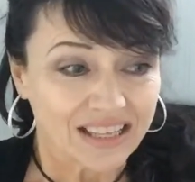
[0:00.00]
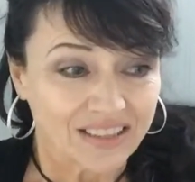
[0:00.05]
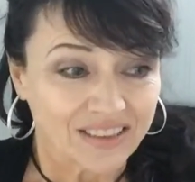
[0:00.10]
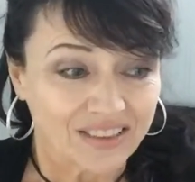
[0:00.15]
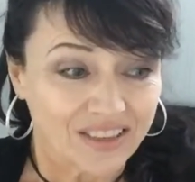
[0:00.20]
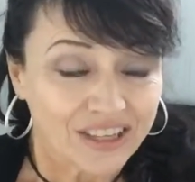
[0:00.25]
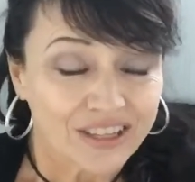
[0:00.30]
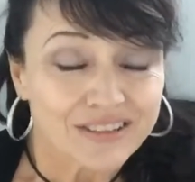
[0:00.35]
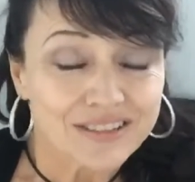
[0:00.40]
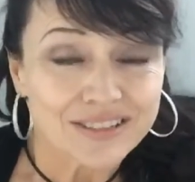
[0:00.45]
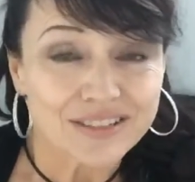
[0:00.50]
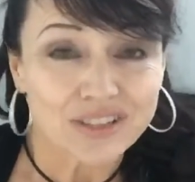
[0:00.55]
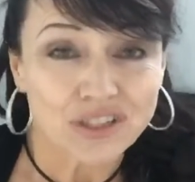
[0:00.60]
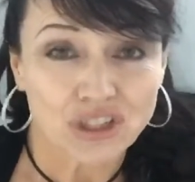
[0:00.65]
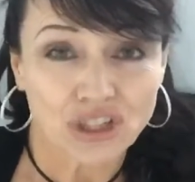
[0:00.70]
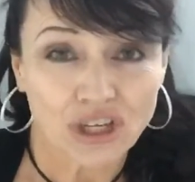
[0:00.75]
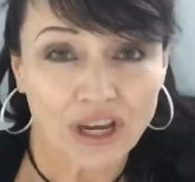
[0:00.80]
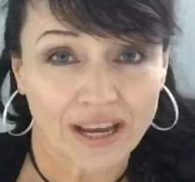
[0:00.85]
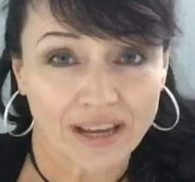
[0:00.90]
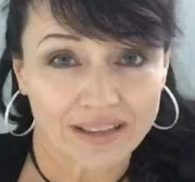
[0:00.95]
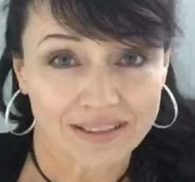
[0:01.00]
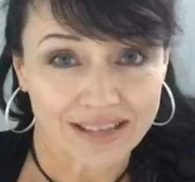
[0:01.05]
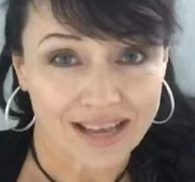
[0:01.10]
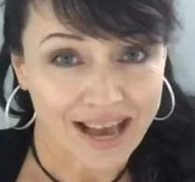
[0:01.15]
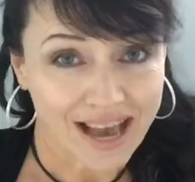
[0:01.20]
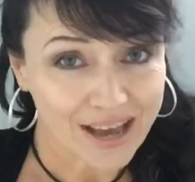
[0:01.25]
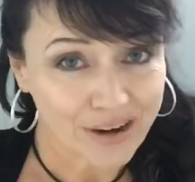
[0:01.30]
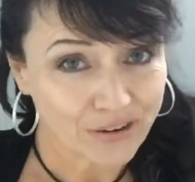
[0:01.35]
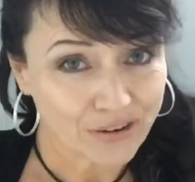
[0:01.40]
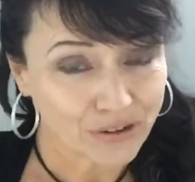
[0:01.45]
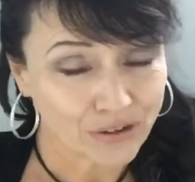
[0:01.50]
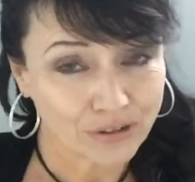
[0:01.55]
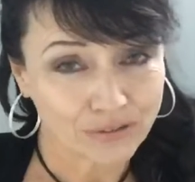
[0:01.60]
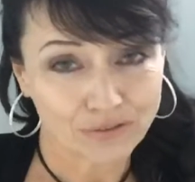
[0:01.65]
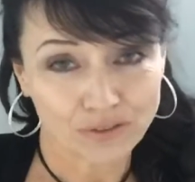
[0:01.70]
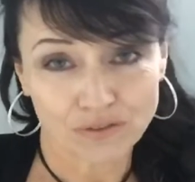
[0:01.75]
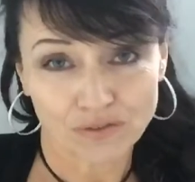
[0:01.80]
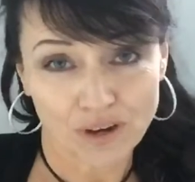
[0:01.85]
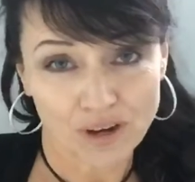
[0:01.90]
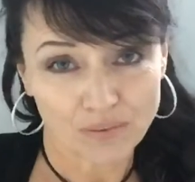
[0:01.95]
there is a chance. I don't know
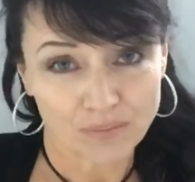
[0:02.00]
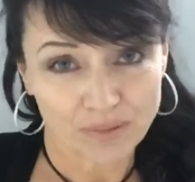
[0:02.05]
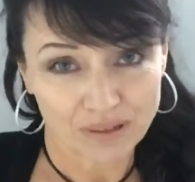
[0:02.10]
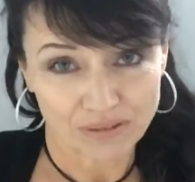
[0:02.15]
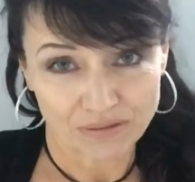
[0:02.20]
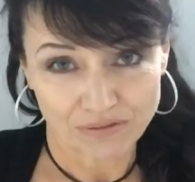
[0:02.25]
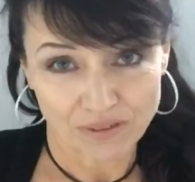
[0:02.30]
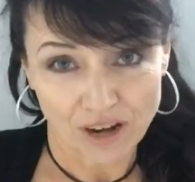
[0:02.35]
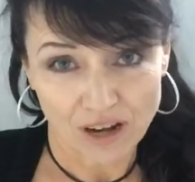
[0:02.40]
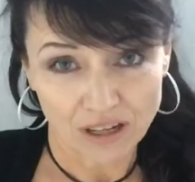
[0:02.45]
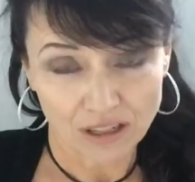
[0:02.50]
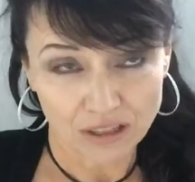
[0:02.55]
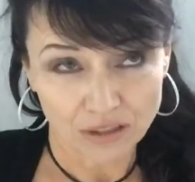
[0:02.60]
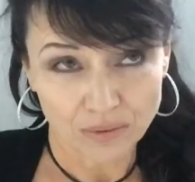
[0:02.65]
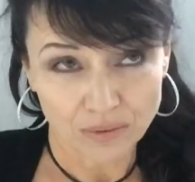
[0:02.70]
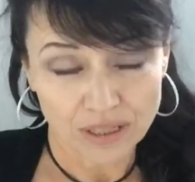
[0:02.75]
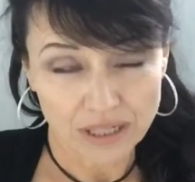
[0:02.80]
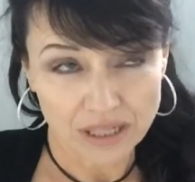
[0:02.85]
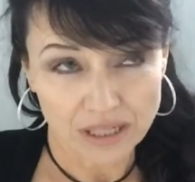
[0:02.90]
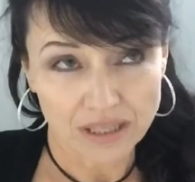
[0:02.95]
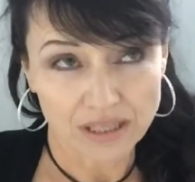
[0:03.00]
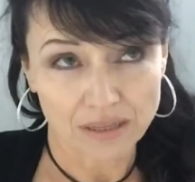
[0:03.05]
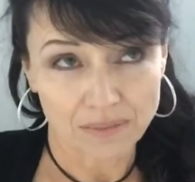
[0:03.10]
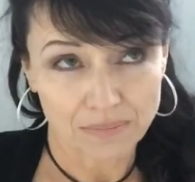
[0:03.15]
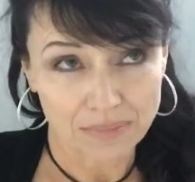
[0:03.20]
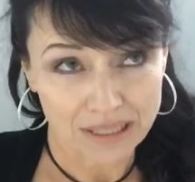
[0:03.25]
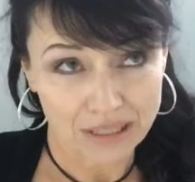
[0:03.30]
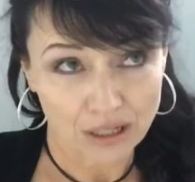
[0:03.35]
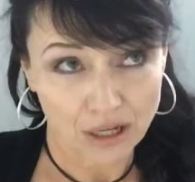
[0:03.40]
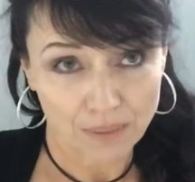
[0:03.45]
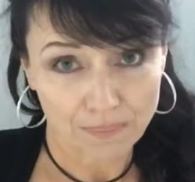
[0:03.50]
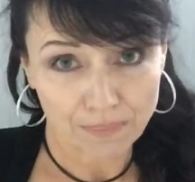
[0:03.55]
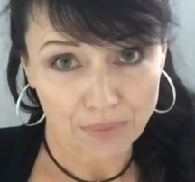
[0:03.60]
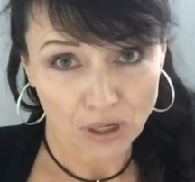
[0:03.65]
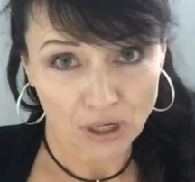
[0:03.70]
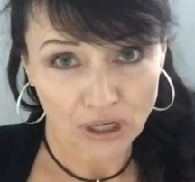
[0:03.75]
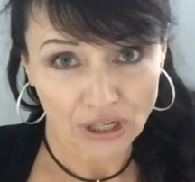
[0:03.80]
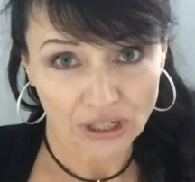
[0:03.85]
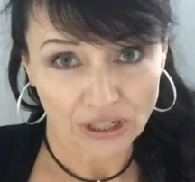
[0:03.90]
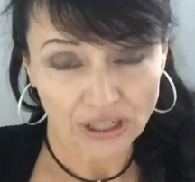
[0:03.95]
if you've all been following the
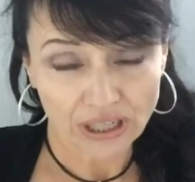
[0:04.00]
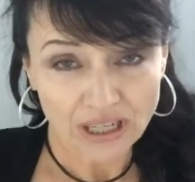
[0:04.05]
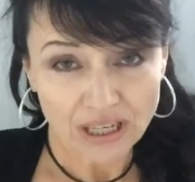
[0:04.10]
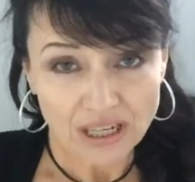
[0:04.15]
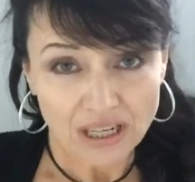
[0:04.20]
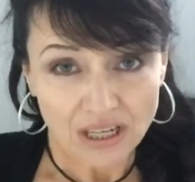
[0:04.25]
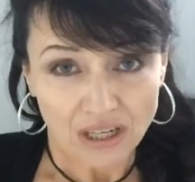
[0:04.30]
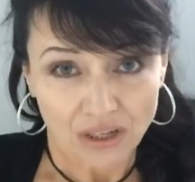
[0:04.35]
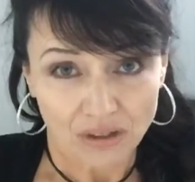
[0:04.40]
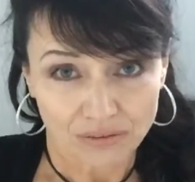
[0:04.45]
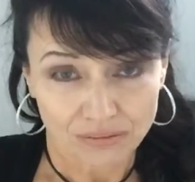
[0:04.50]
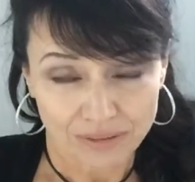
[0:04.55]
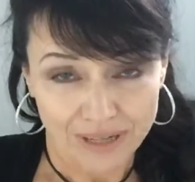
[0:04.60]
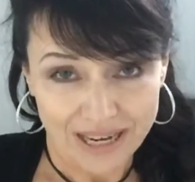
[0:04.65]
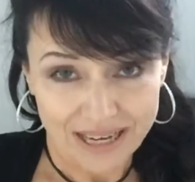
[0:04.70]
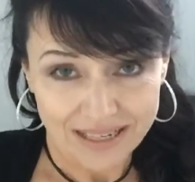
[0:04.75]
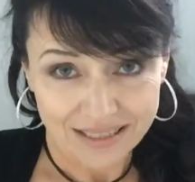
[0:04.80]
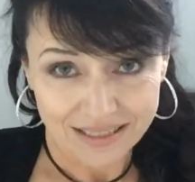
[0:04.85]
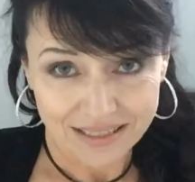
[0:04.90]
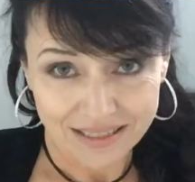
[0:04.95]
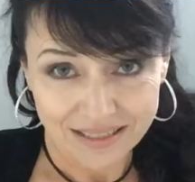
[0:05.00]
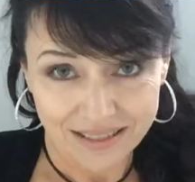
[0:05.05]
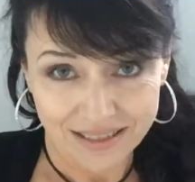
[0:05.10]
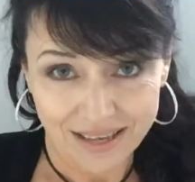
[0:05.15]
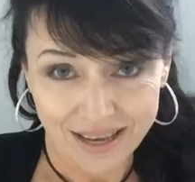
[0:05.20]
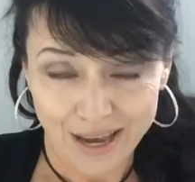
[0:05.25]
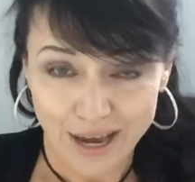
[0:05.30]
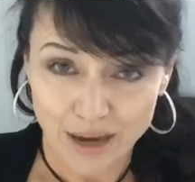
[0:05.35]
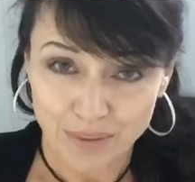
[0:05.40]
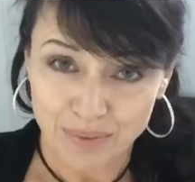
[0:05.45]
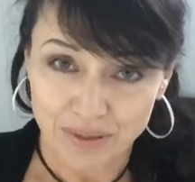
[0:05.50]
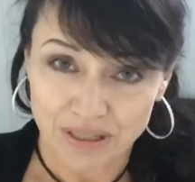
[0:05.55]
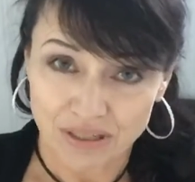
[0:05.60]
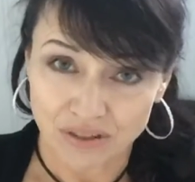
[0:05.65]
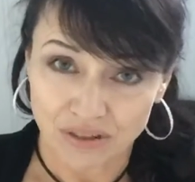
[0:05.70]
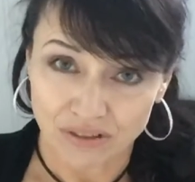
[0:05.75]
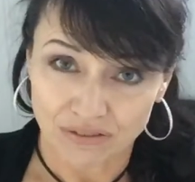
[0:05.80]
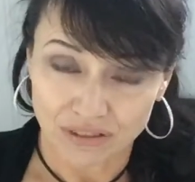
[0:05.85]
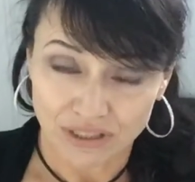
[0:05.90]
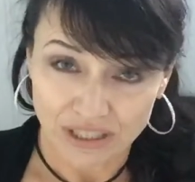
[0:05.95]
Myanmar arrest that
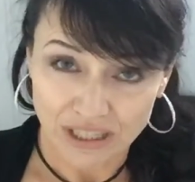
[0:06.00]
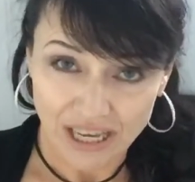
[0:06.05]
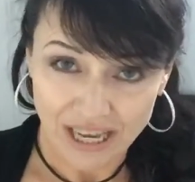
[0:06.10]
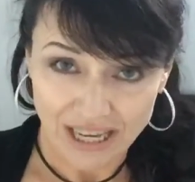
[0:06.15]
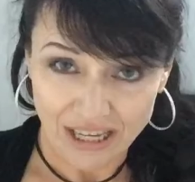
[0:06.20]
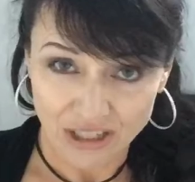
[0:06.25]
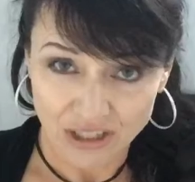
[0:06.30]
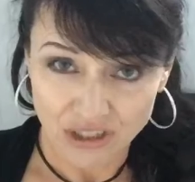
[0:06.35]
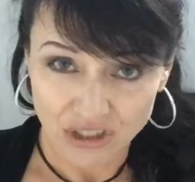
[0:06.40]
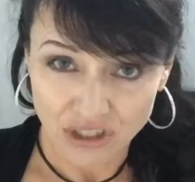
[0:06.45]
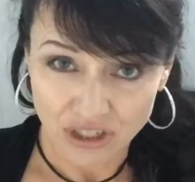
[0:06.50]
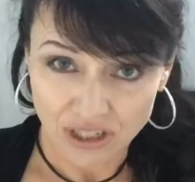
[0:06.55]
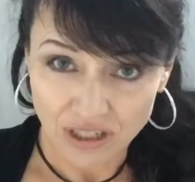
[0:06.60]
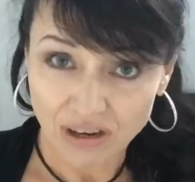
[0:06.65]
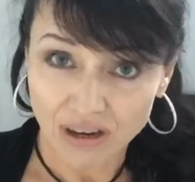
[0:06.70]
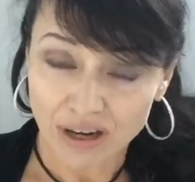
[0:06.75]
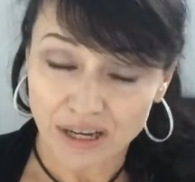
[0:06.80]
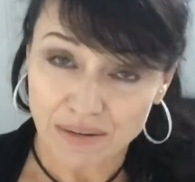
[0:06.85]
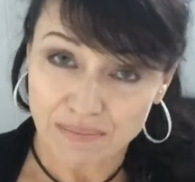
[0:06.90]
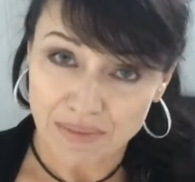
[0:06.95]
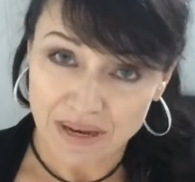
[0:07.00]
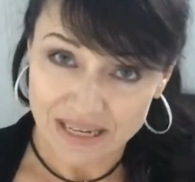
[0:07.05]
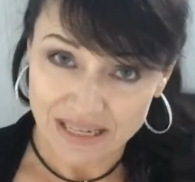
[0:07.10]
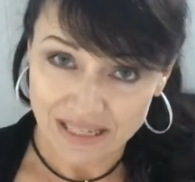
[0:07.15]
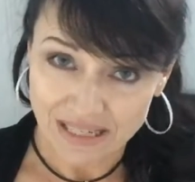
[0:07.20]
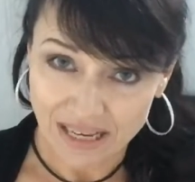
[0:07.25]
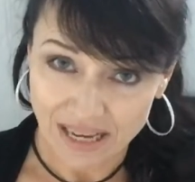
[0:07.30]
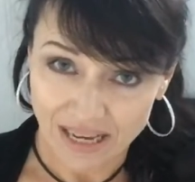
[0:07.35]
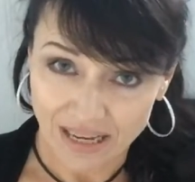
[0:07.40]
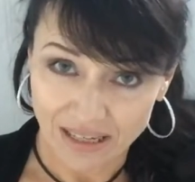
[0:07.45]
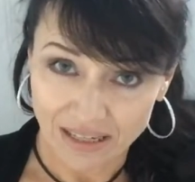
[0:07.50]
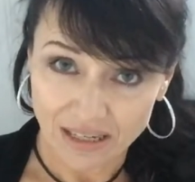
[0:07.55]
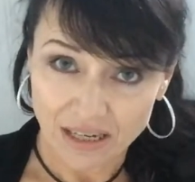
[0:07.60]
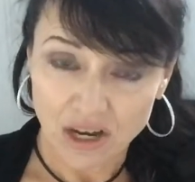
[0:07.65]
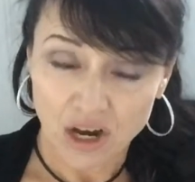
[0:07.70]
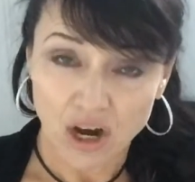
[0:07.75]
happened over in Asia on Monday.